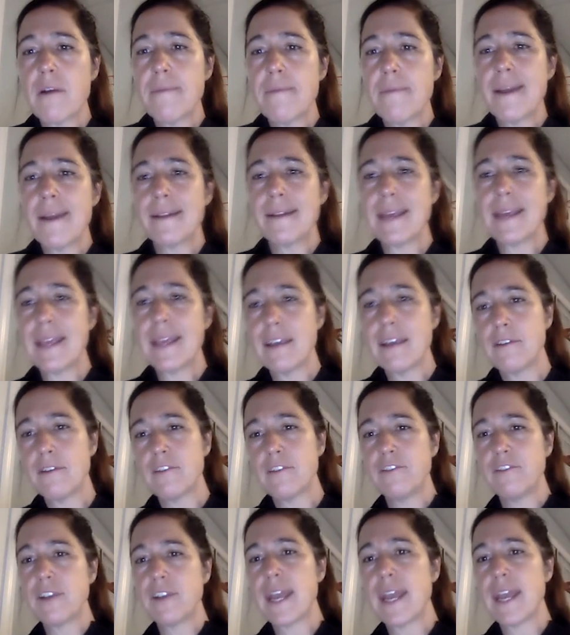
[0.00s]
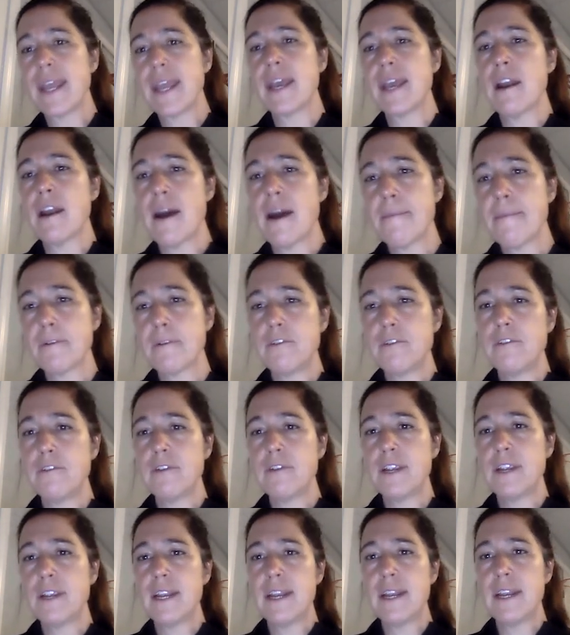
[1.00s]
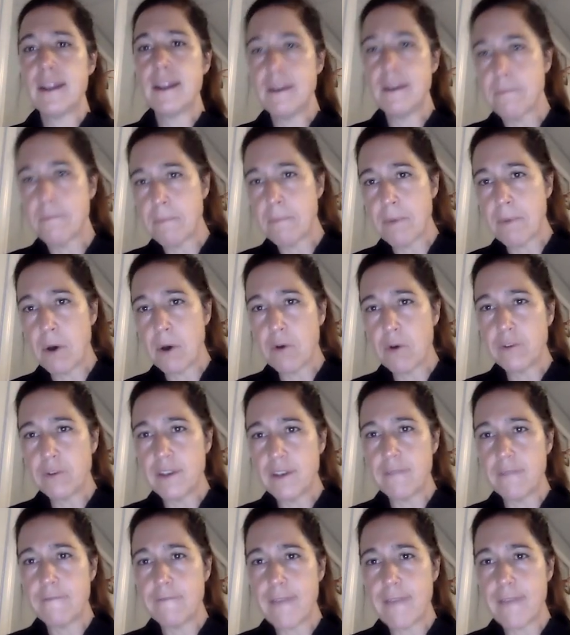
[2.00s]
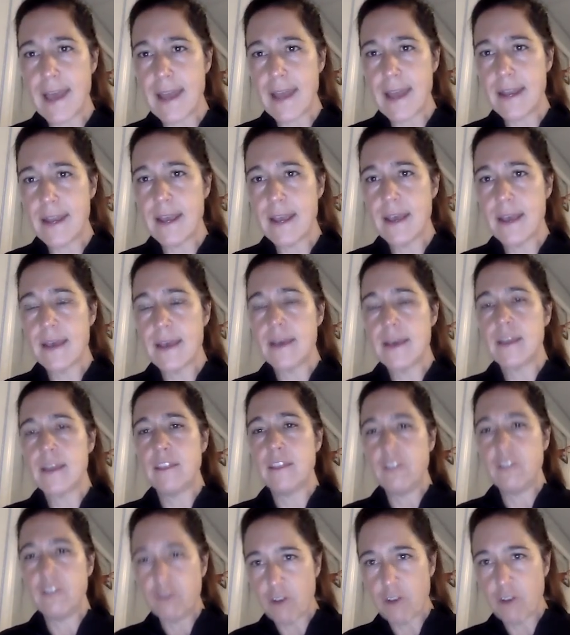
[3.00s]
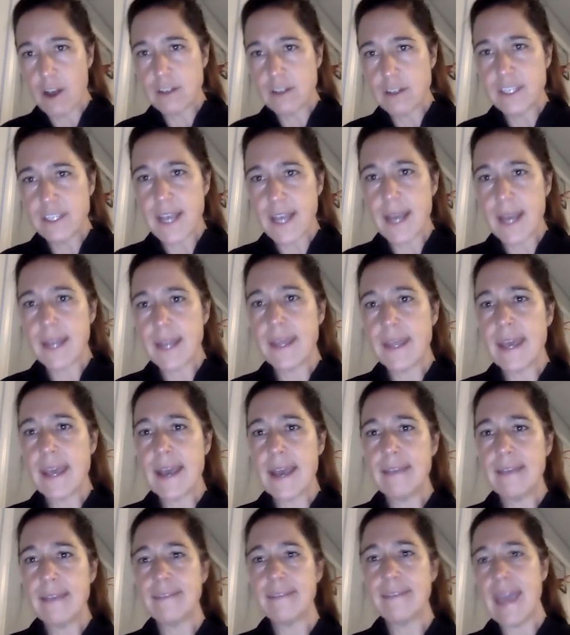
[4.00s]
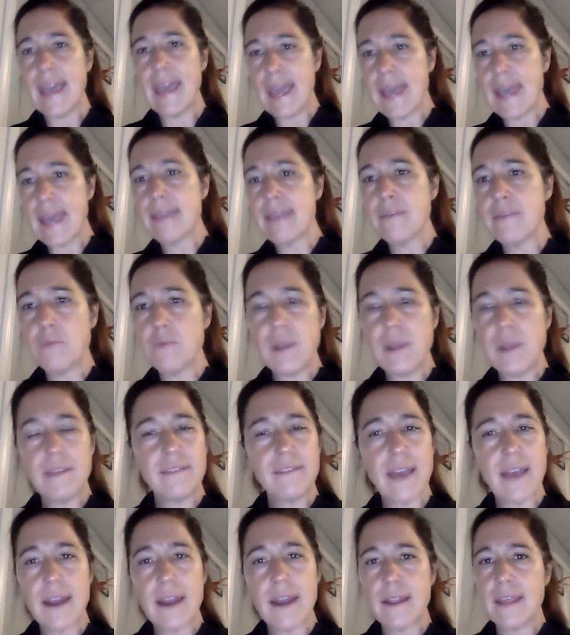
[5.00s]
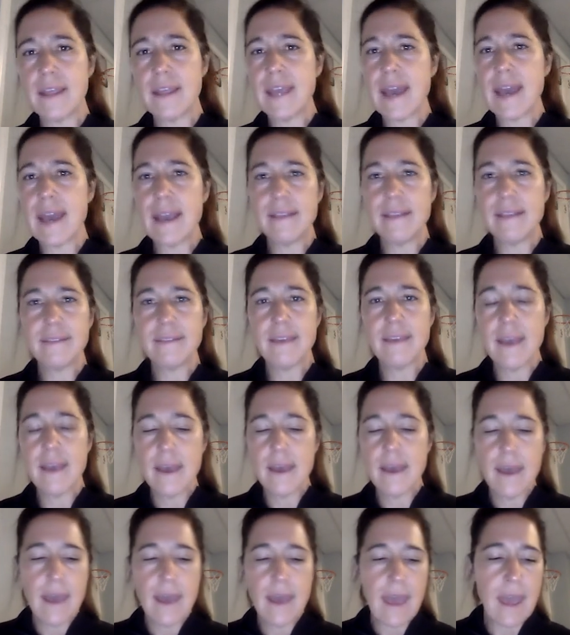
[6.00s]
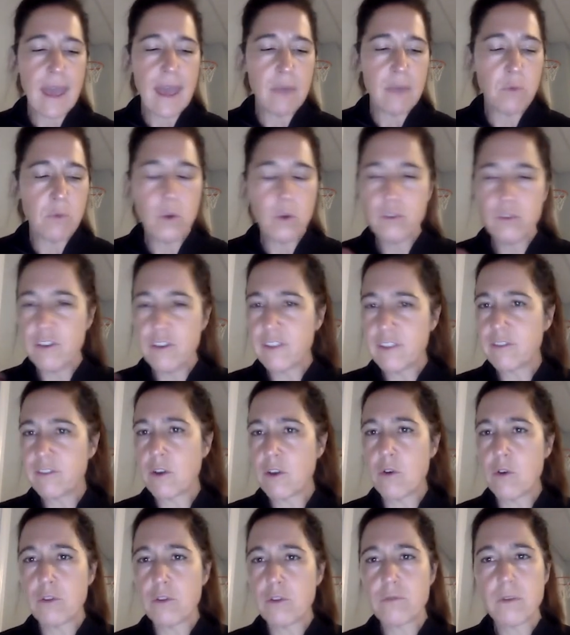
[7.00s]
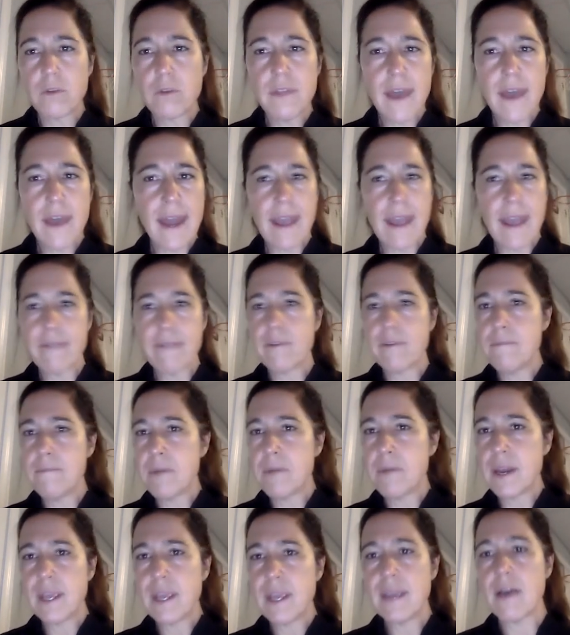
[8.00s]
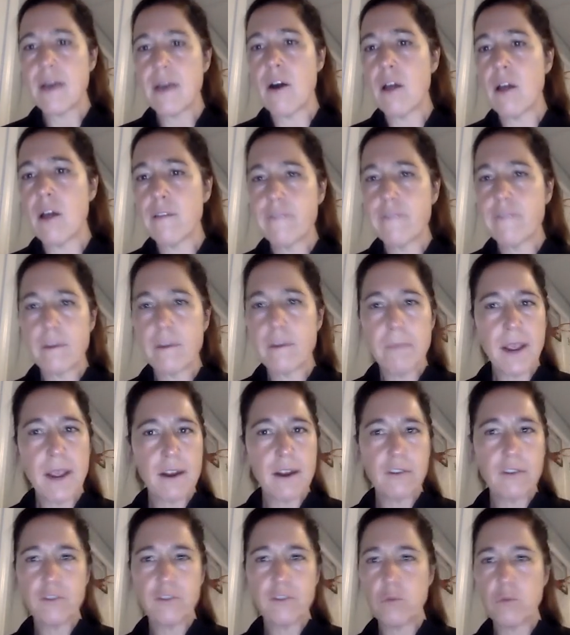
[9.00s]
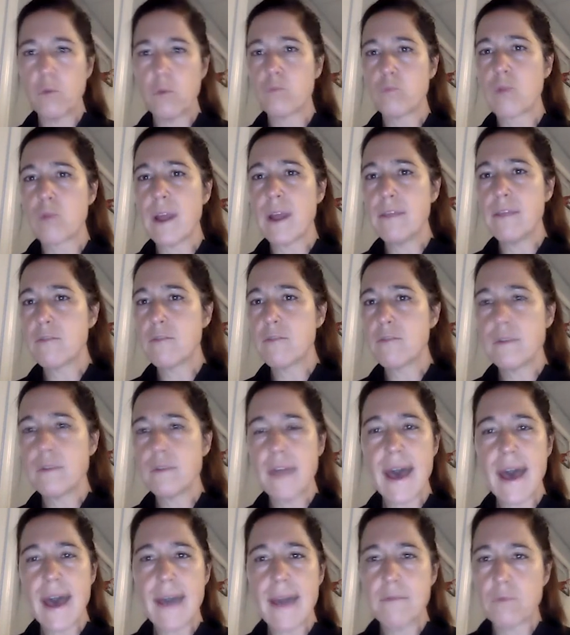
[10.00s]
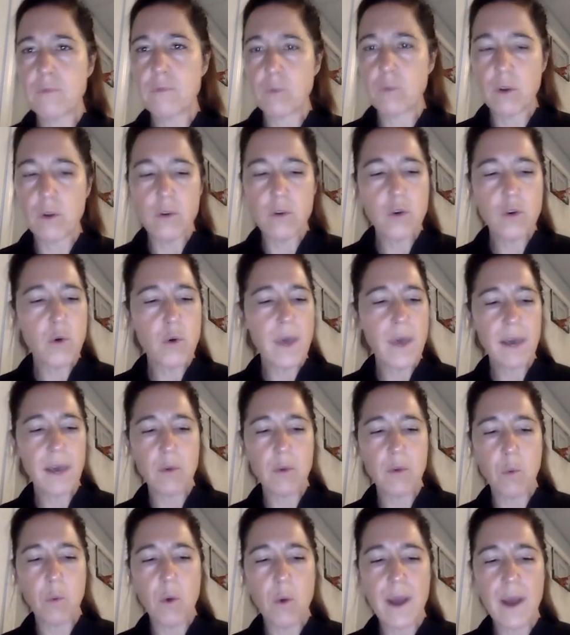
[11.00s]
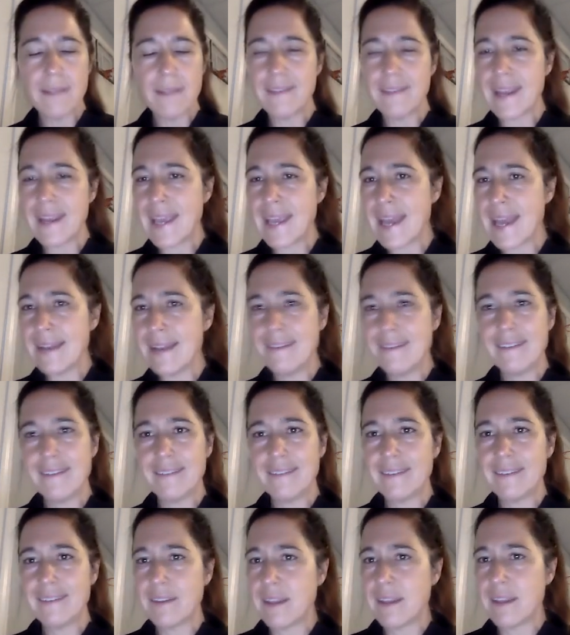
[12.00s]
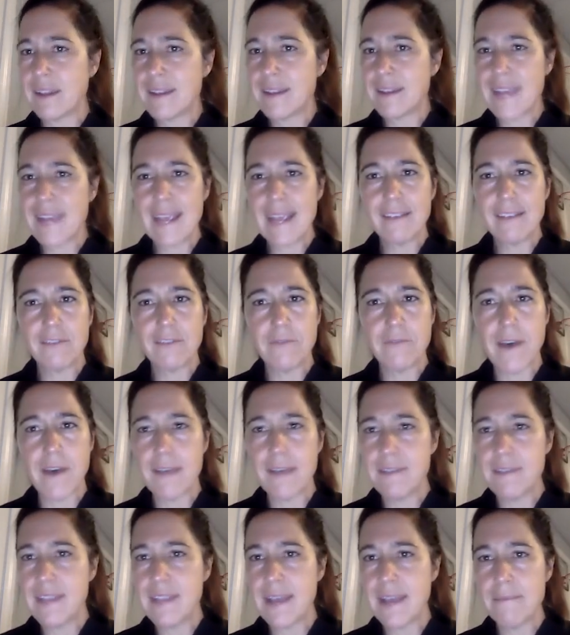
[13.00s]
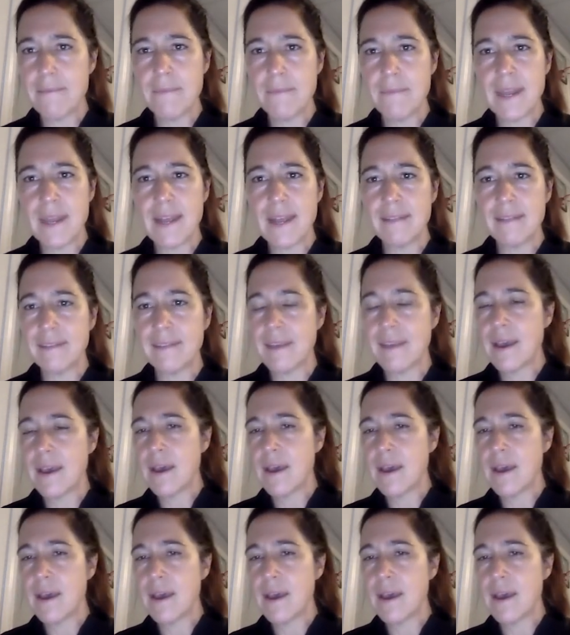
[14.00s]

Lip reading: penalty killers are getting an opportunity to both defend the strong side of the ice and the weak side of the ice. And we'll just go through that. Everybody, all of our pairs will run through that real quick once. And again, just takes 5 to 10 minutes.